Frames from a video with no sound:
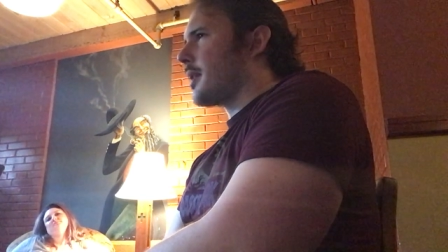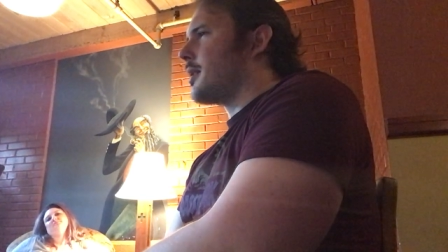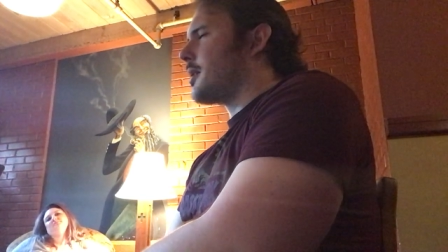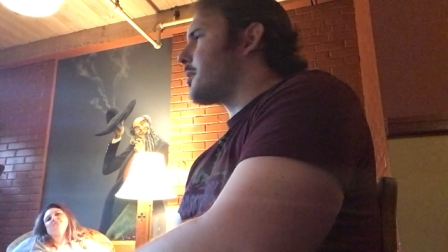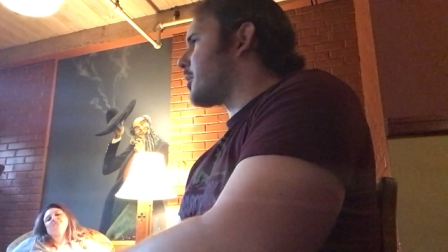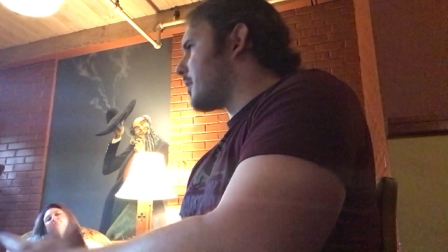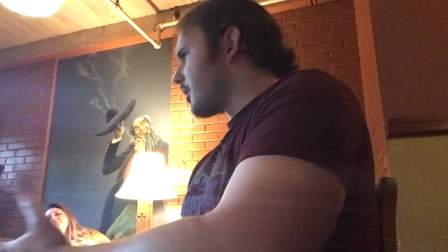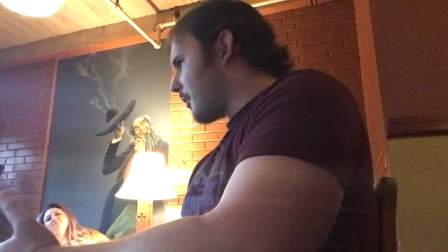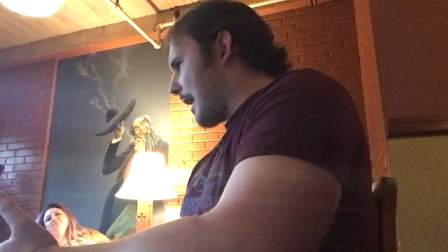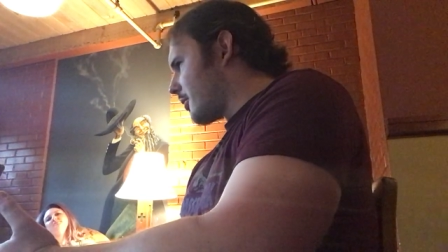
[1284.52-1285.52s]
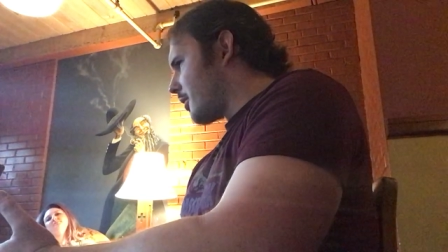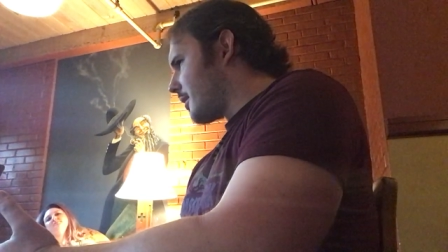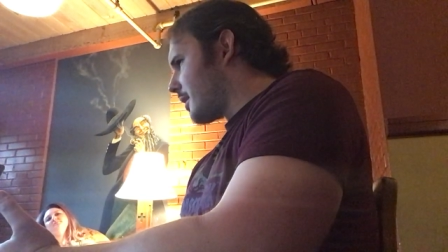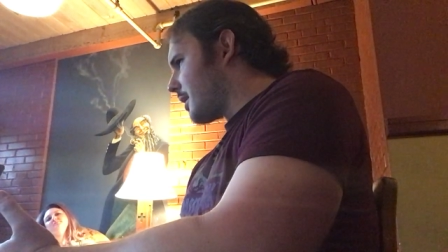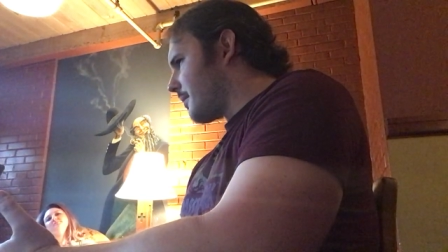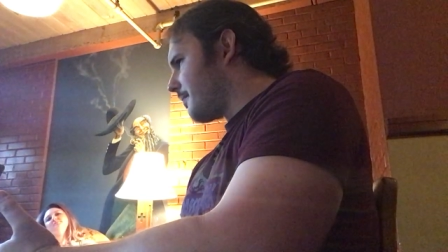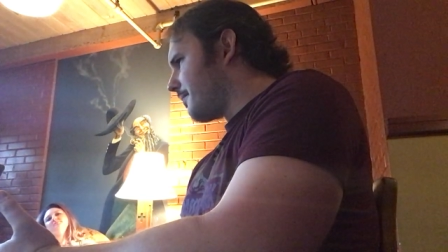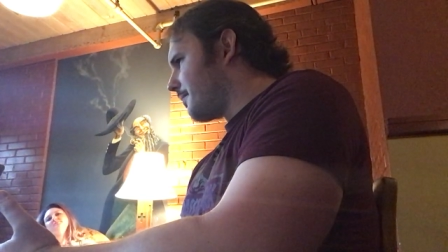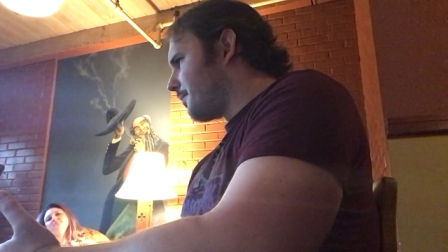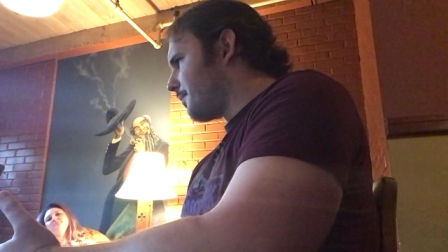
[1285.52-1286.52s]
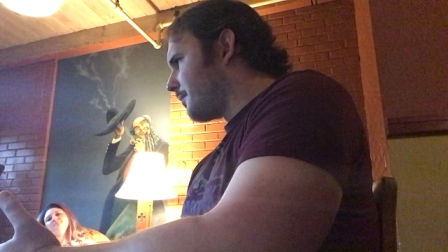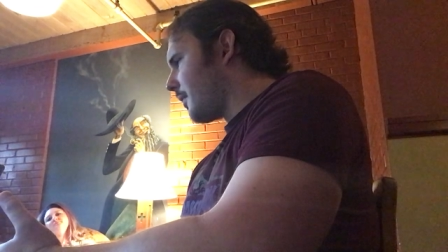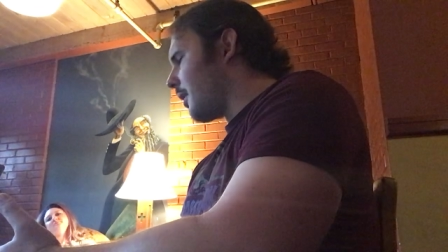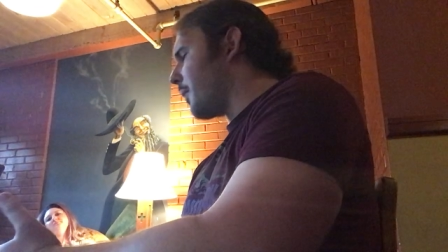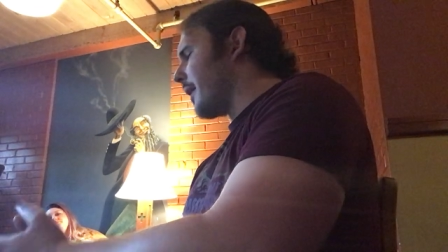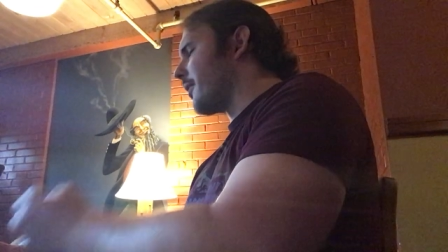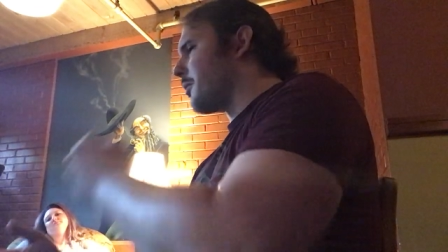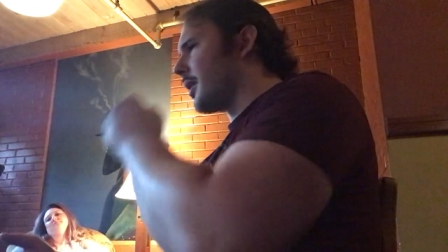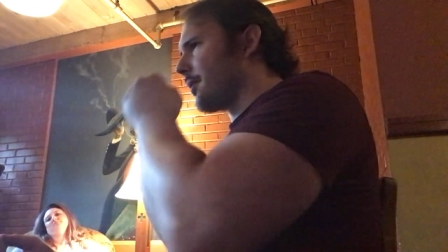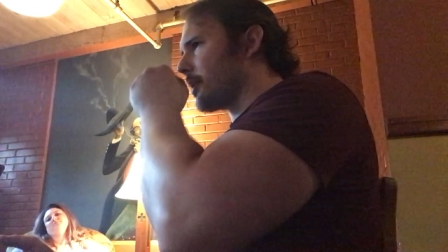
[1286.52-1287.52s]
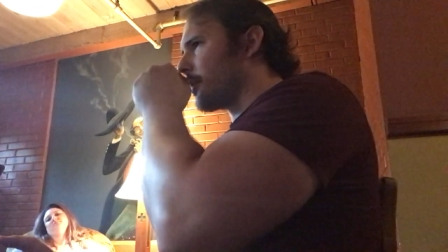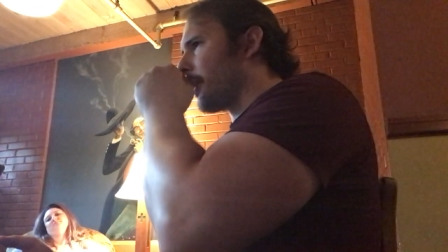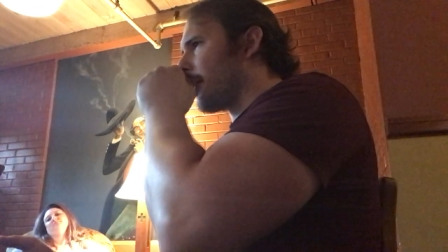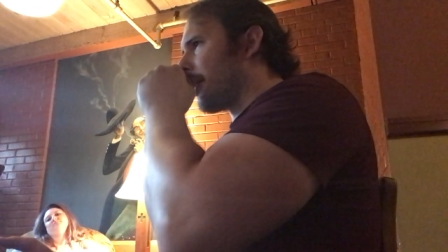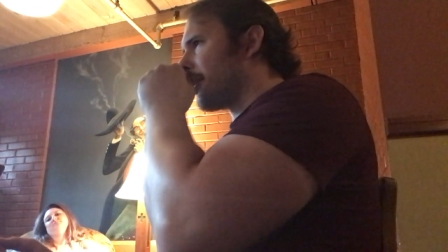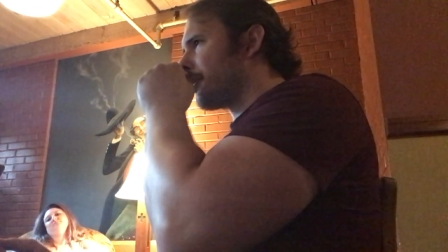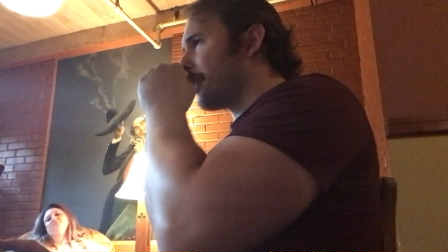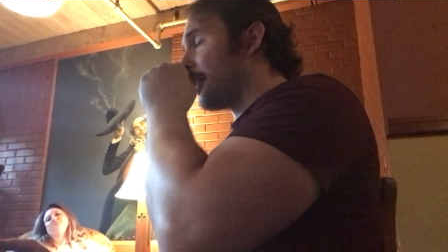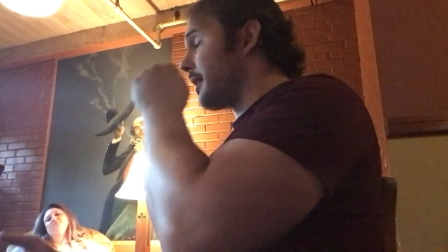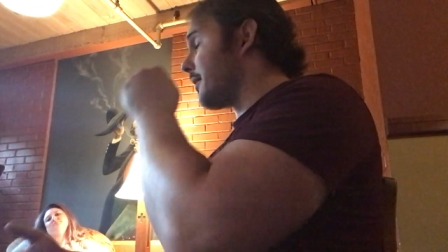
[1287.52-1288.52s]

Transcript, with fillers: mechanisms are distractions away from whatever's going on. And